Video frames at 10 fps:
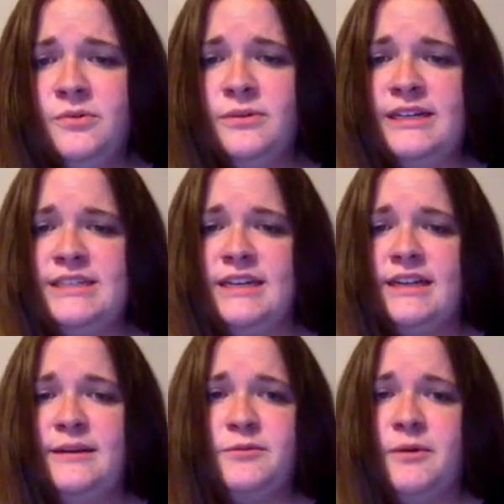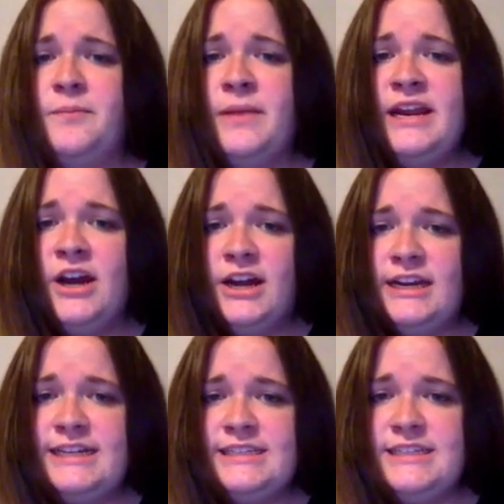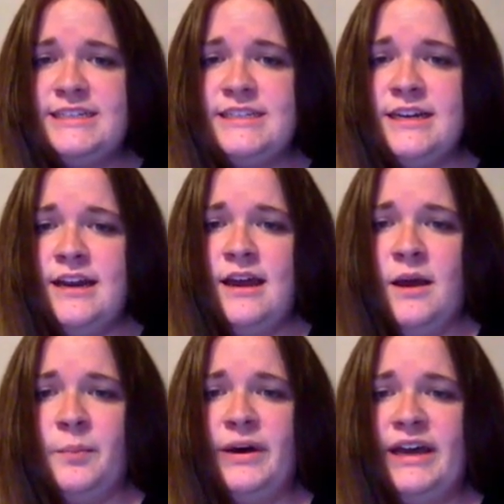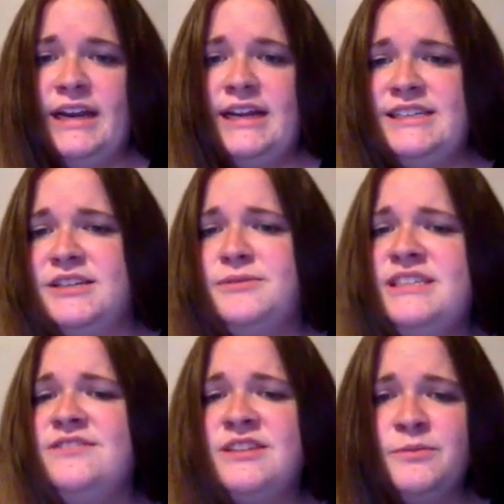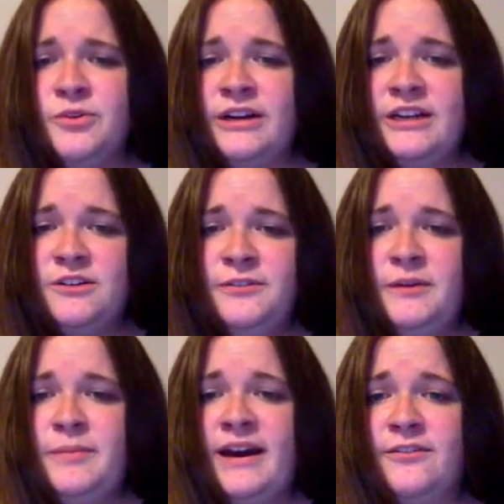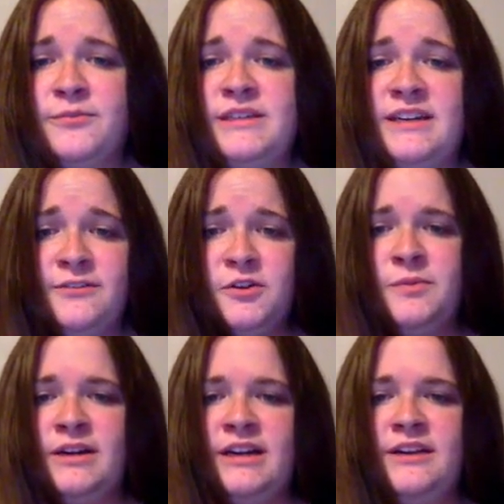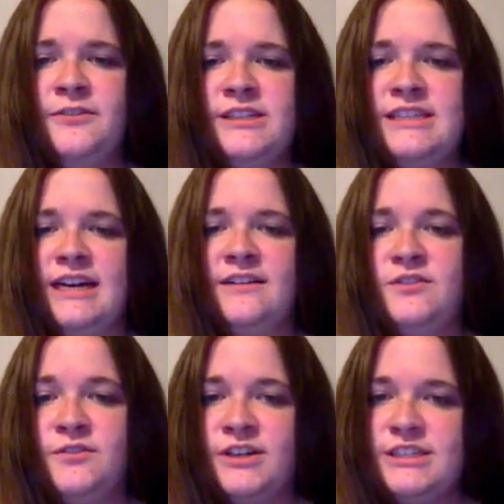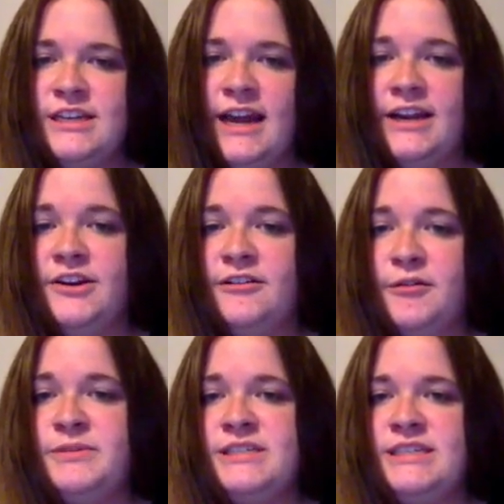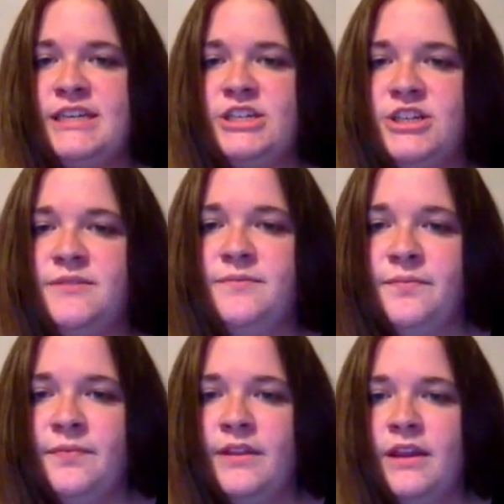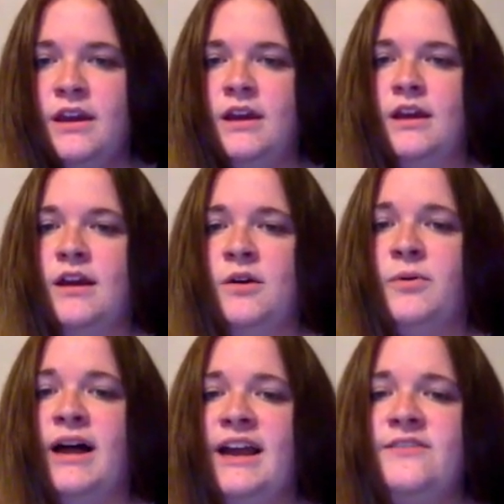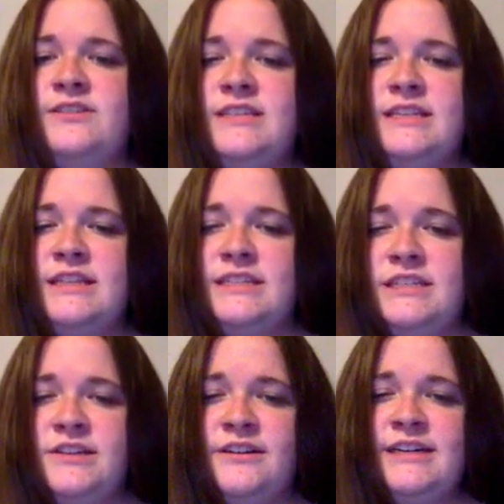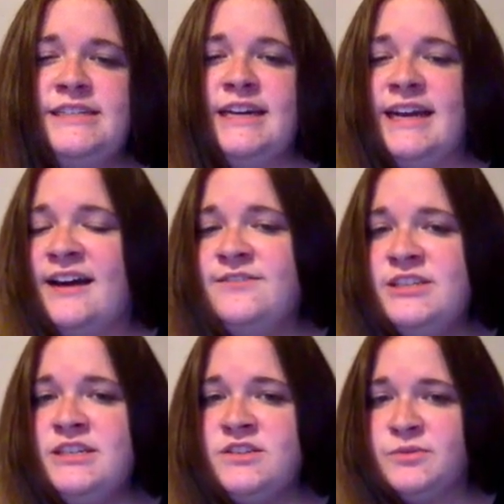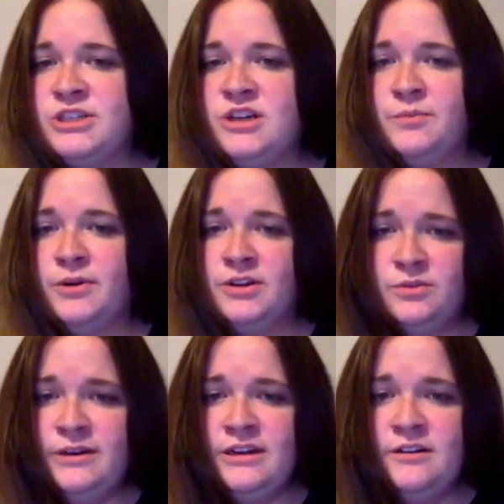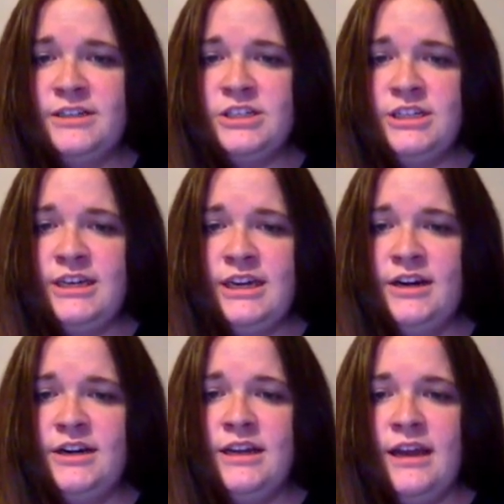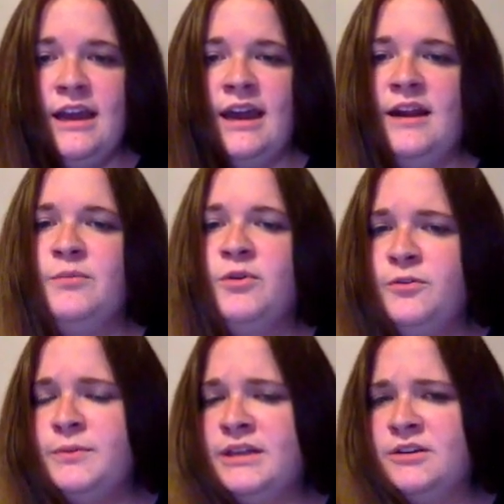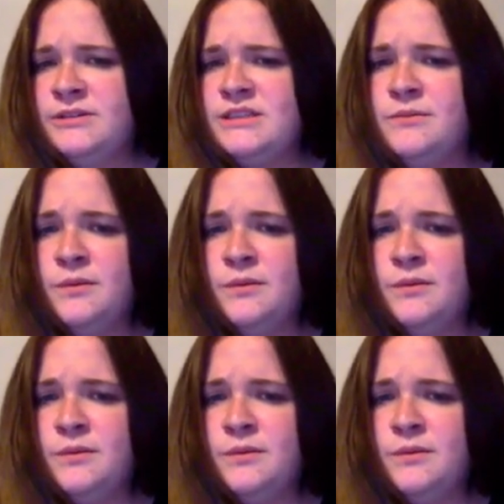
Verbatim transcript: was acclaimed by many audiences, but it did receive some critical feedback from the deaf community for its lack of diverse and accurate representation. While I haven't seen this series, I have seen Switched at Birth when it originally aired, and I'm more familiar with some of the